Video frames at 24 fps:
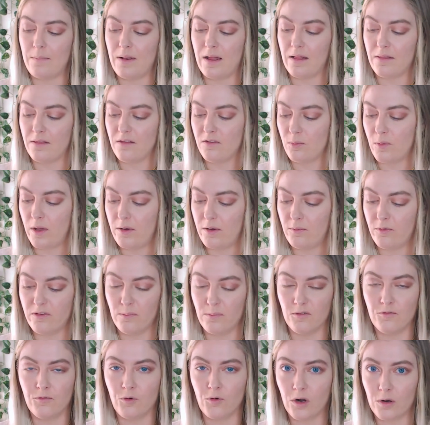Now this one was
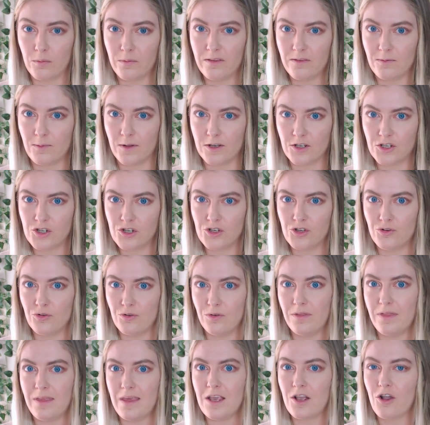before we switched to
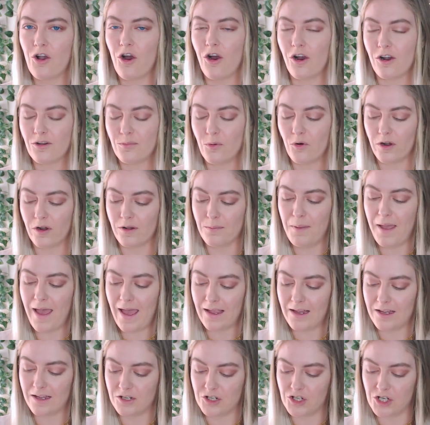the cardboard
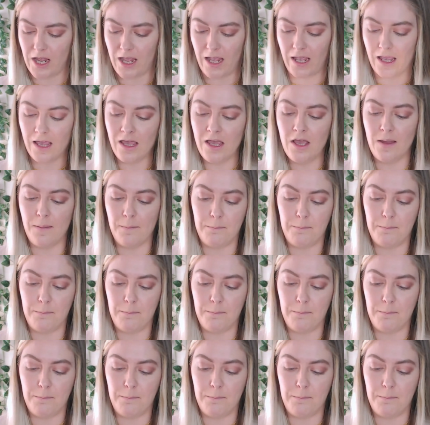packaging,